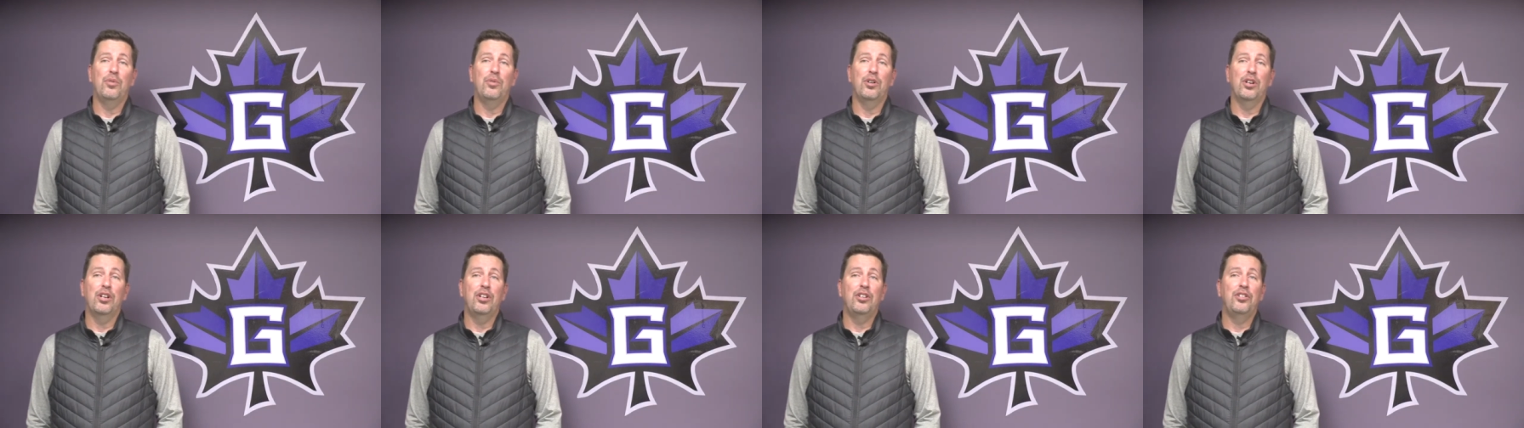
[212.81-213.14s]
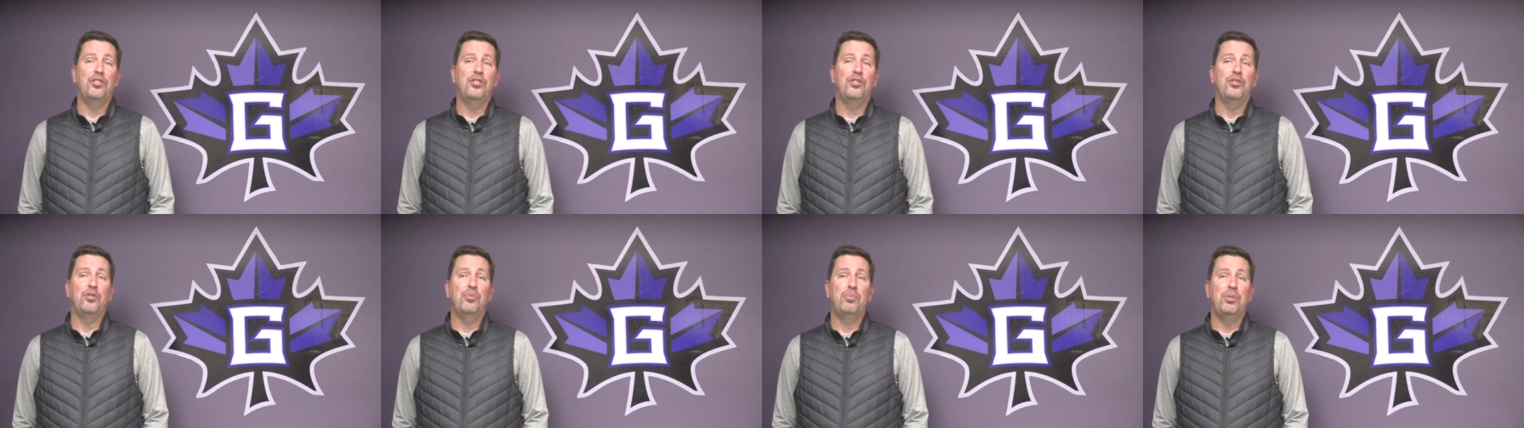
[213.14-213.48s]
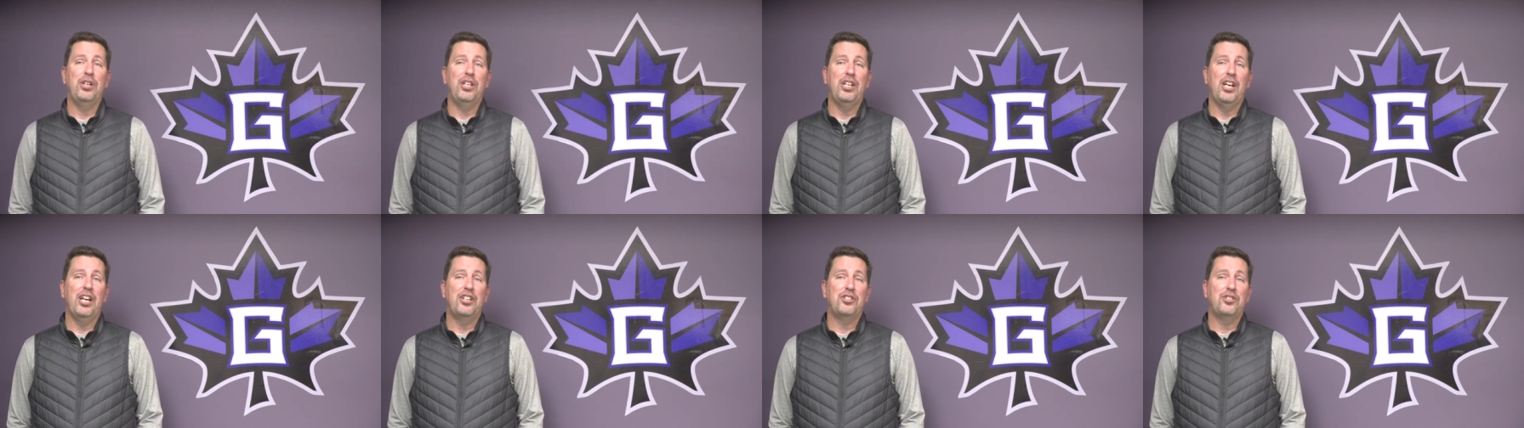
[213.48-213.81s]
we're going to do
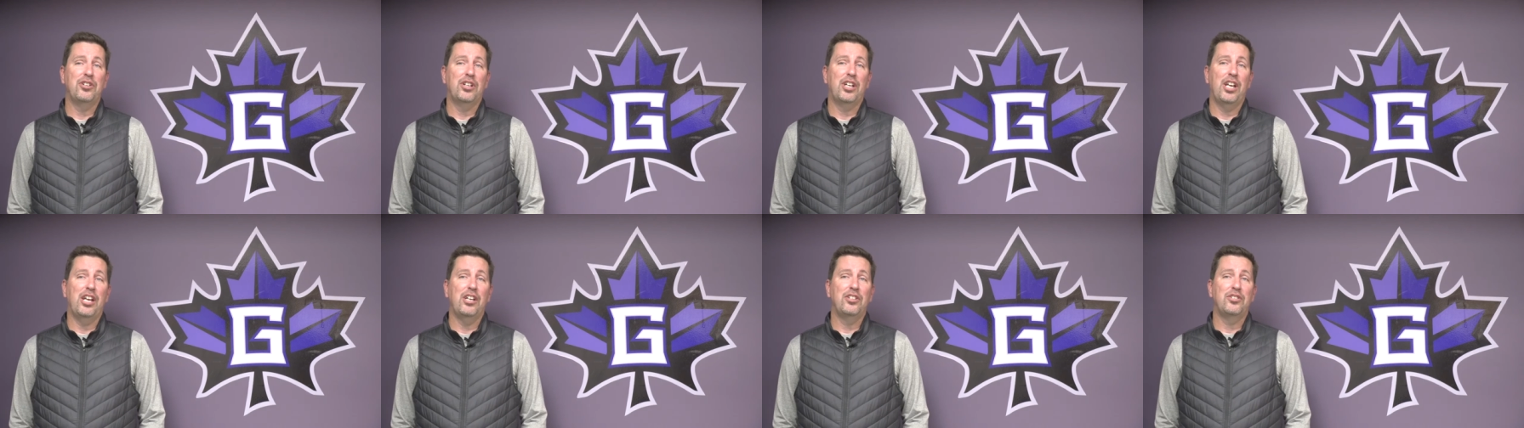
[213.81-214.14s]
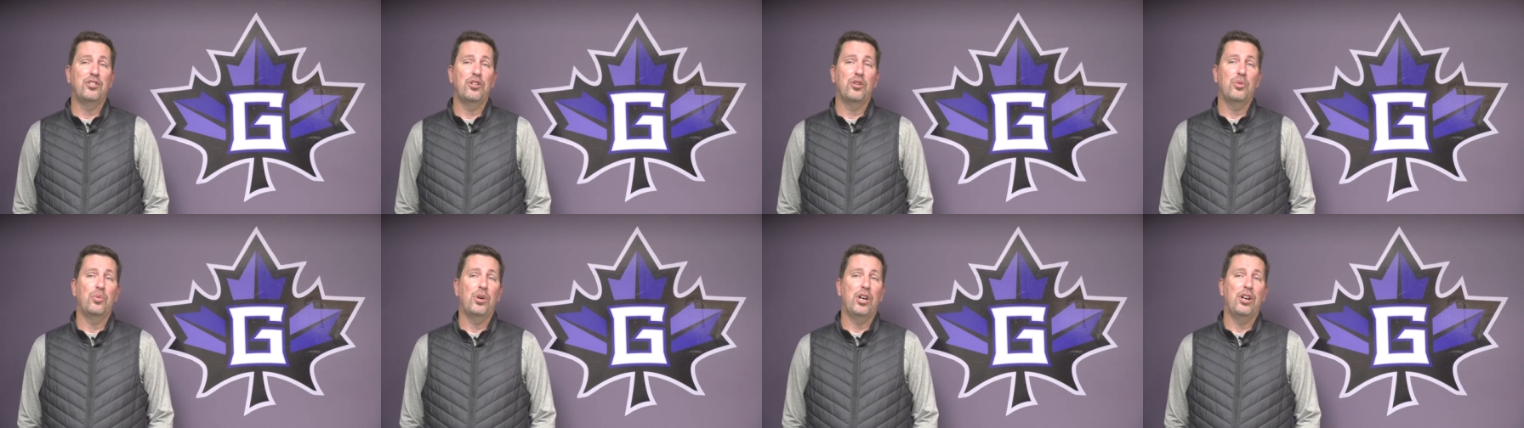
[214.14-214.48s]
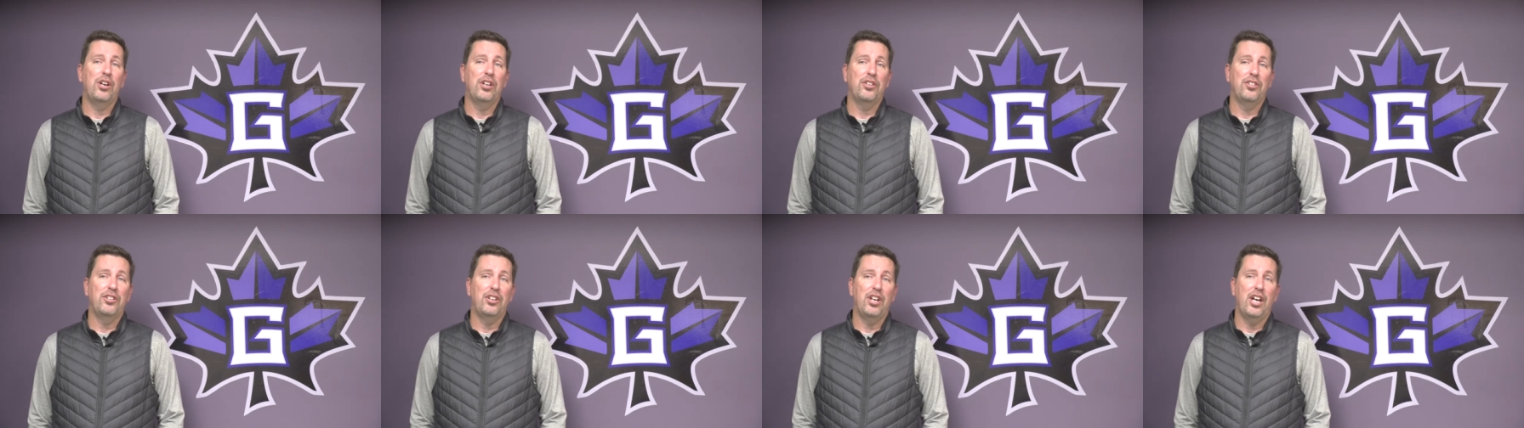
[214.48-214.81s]
Pediatric Cancer
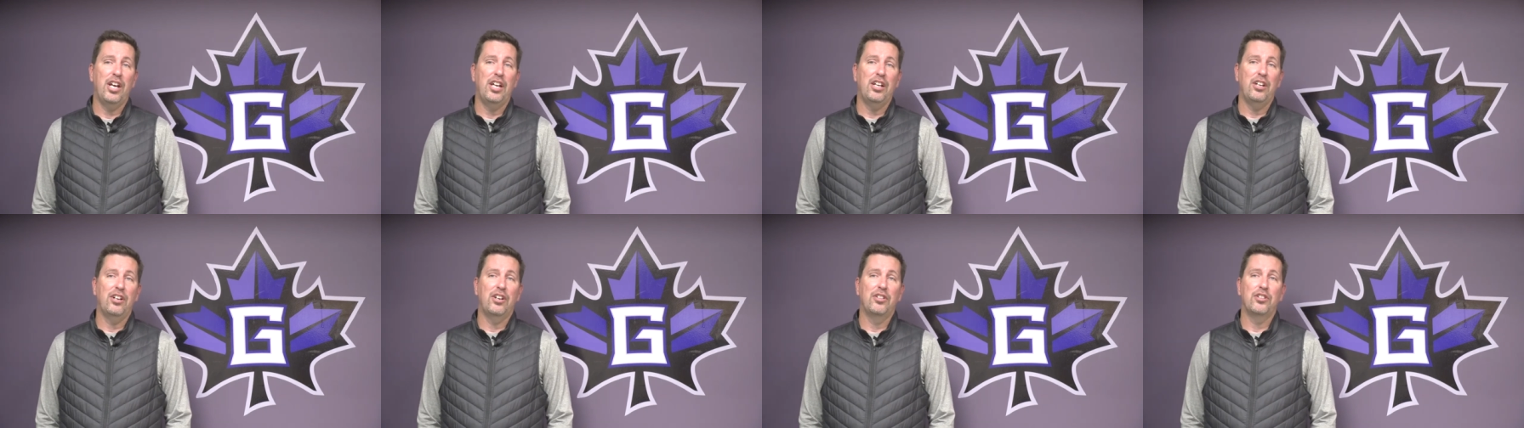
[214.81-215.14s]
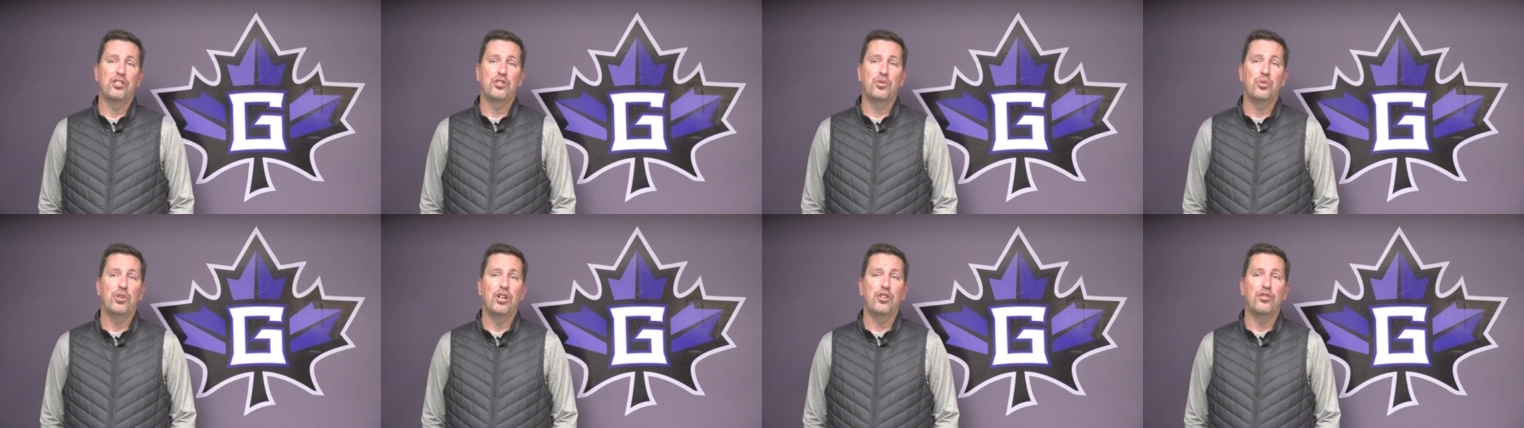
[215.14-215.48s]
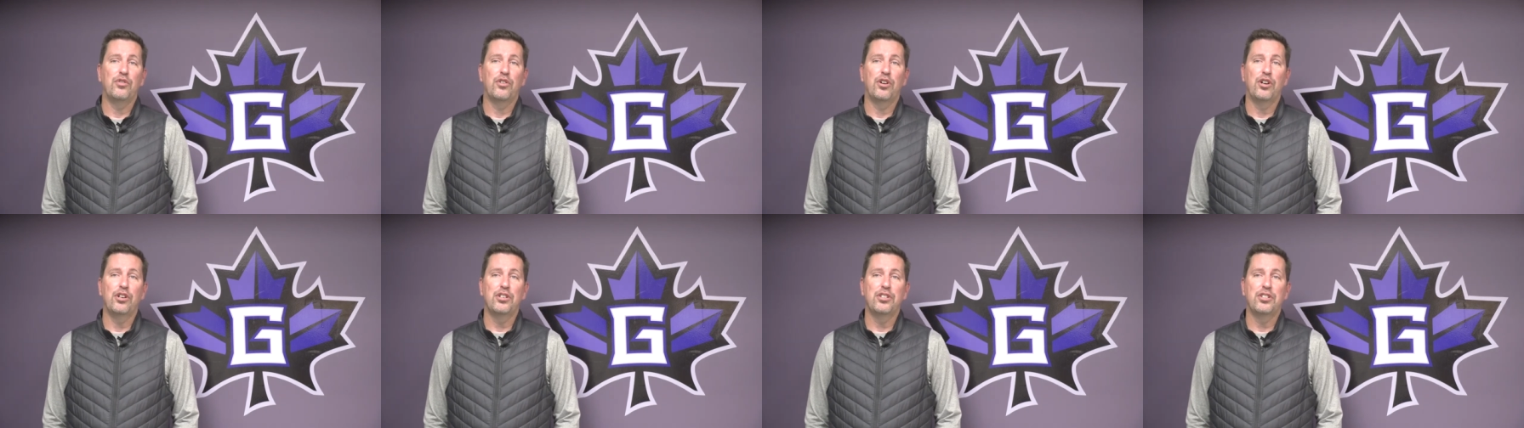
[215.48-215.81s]
Awareness Night on the
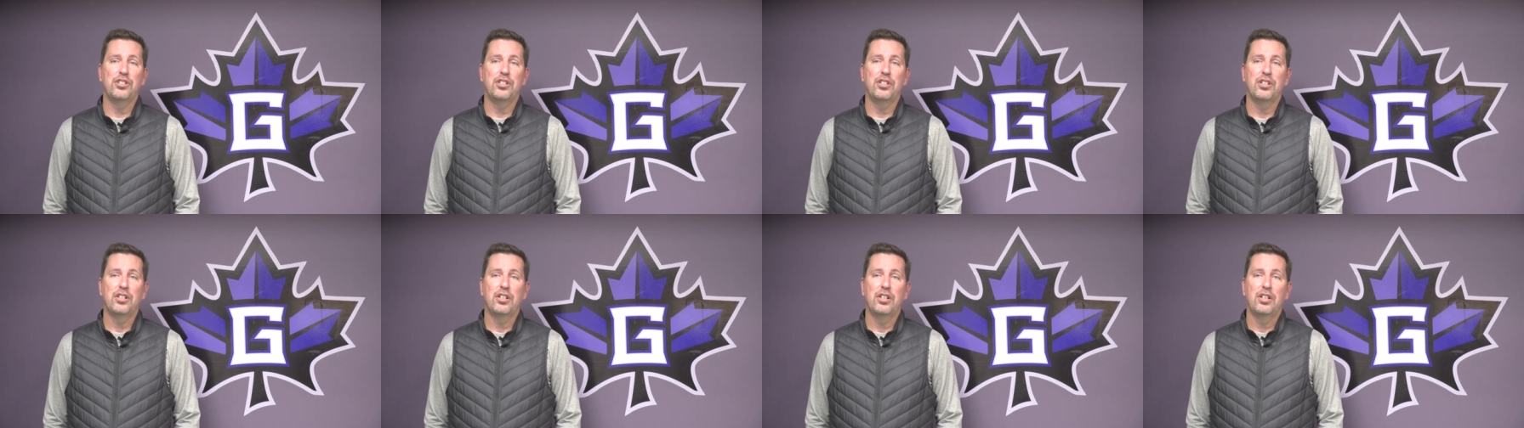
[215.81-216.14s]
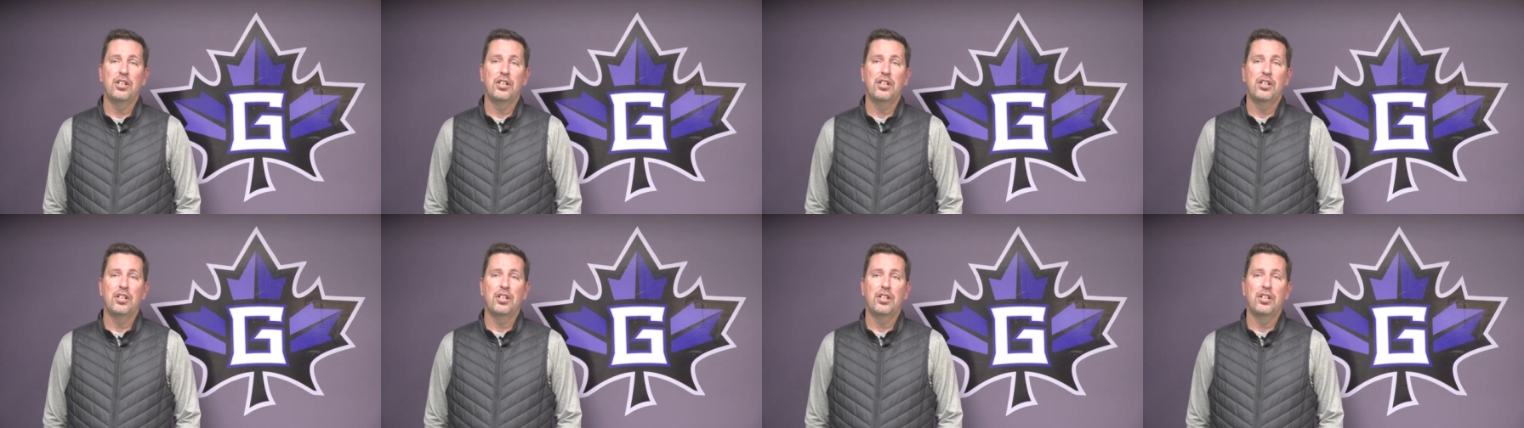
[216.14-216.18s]
21st,